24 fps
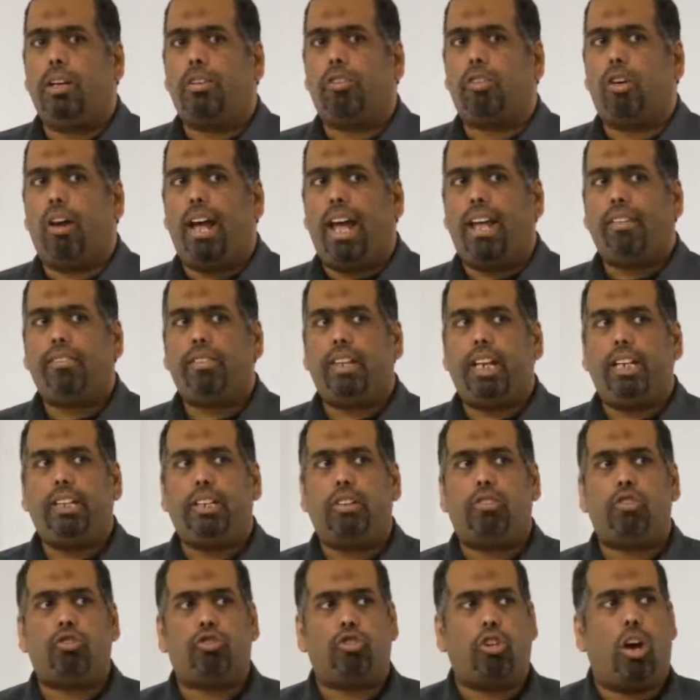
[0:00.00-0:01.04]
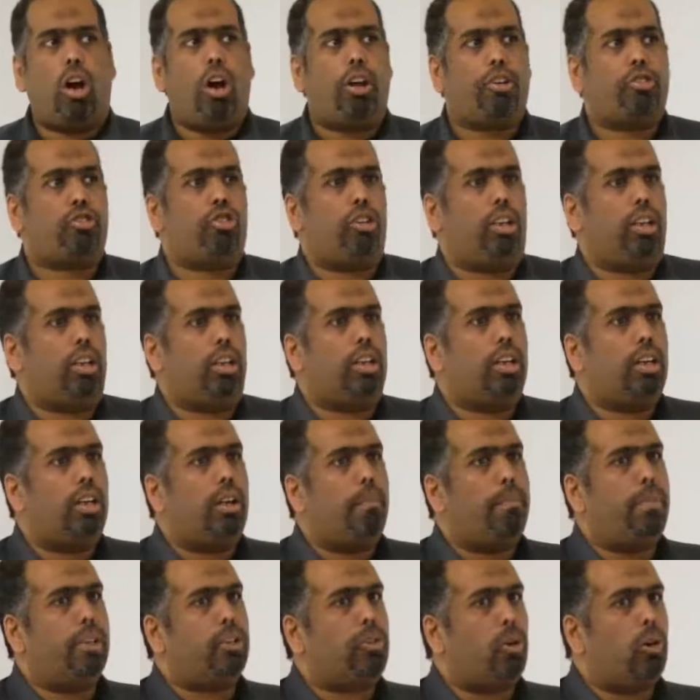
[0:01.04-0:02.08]
So as they discharging
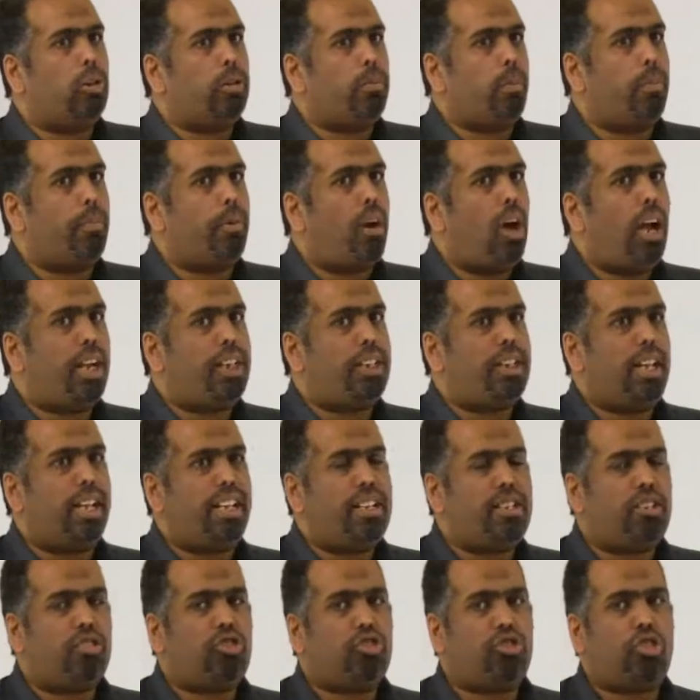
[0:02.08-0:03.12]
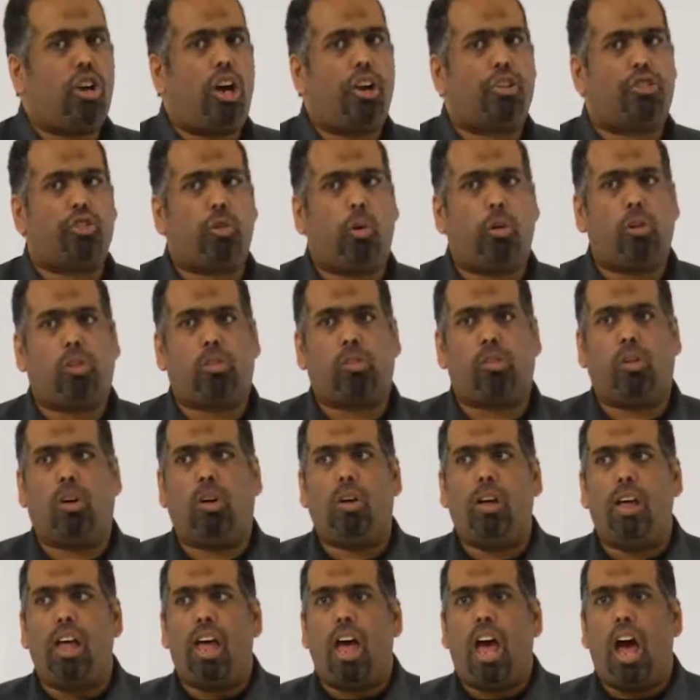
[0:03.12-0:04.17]
petroleum brine, they discharge
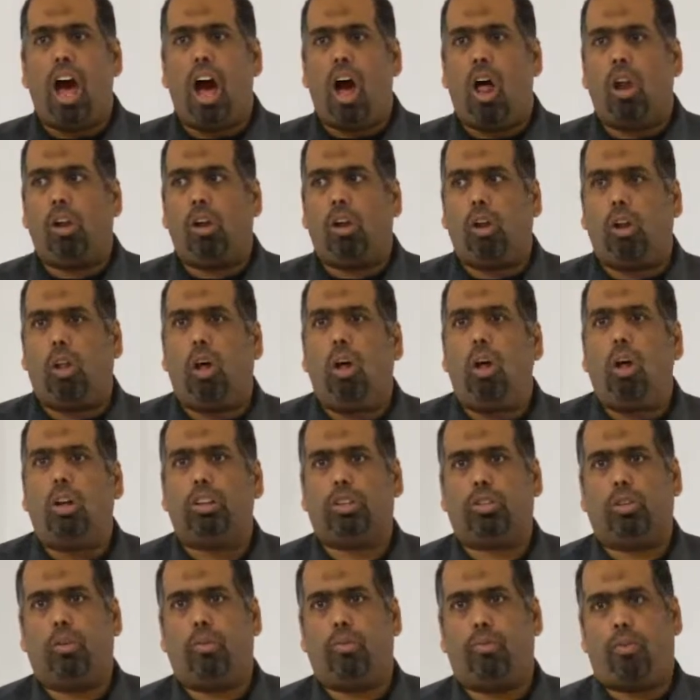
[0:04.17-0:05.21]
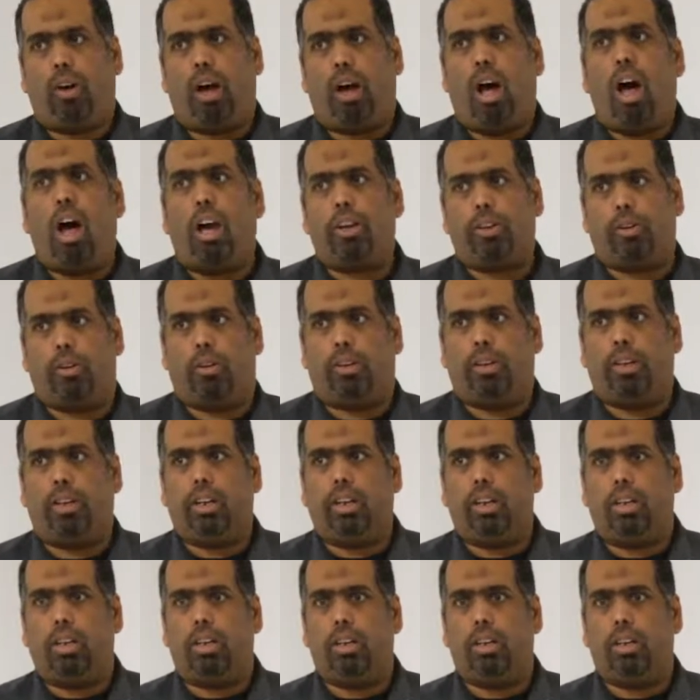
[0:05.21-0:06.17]
also a lot of iron,